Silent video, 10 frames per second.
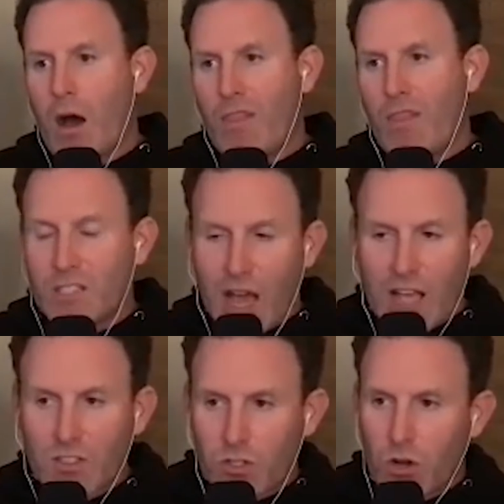these
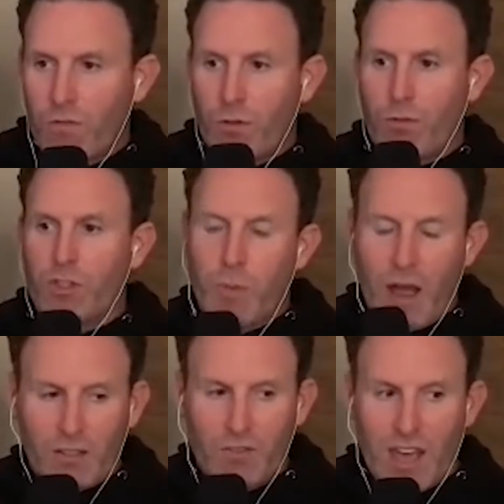guys deserve the
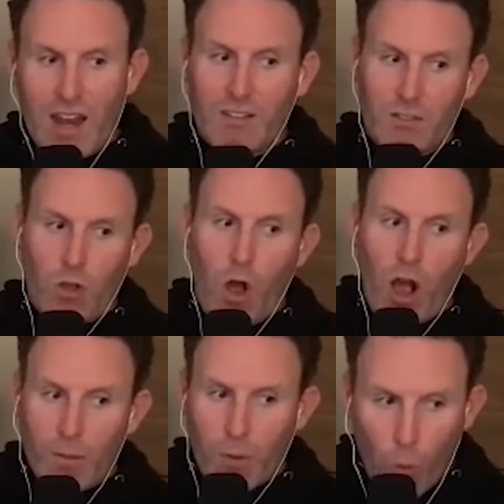respect of getting to
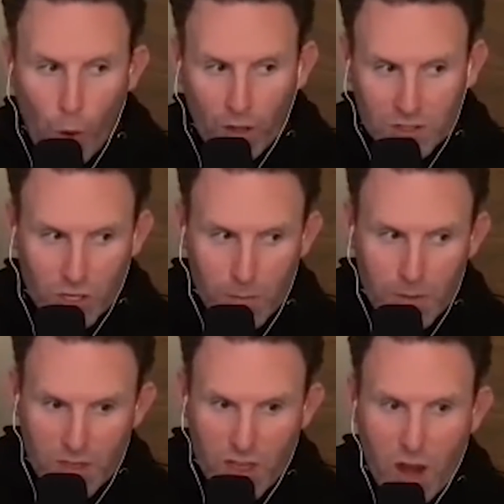talk about what's going to
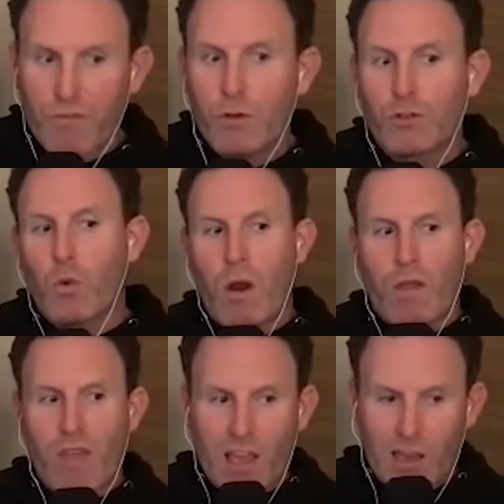be their future, where
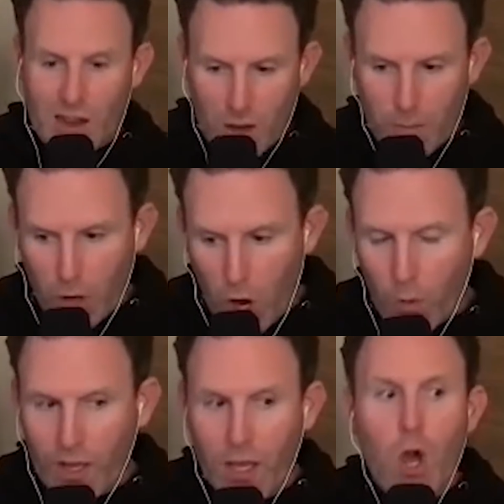they could end up
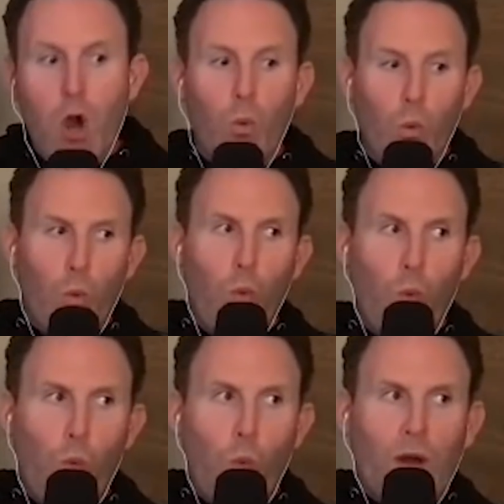going,
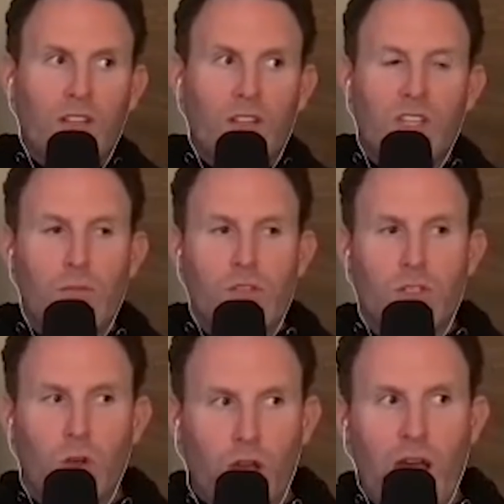what the team is
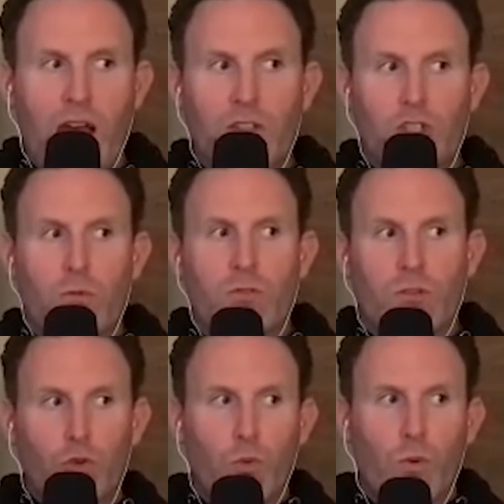looking at in terms
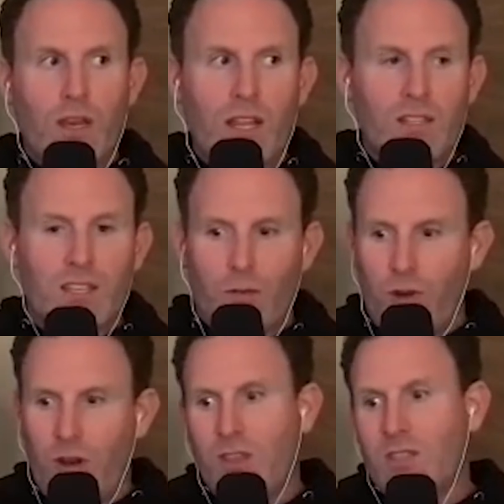of, do we need to get
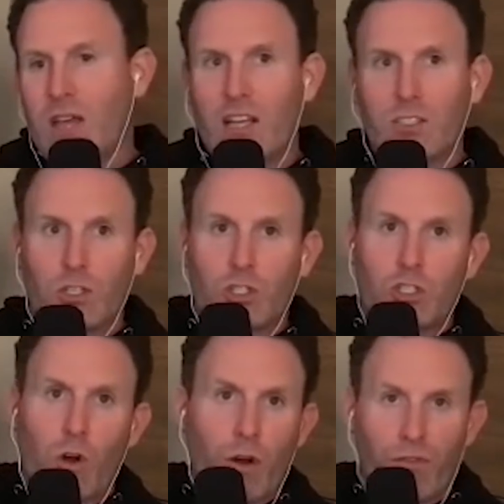rid of these guys to
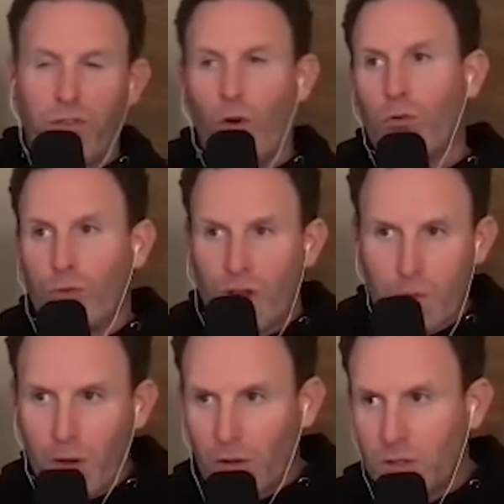start a full
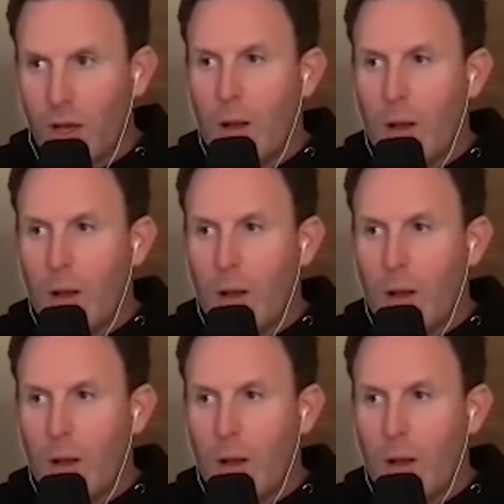rebuild?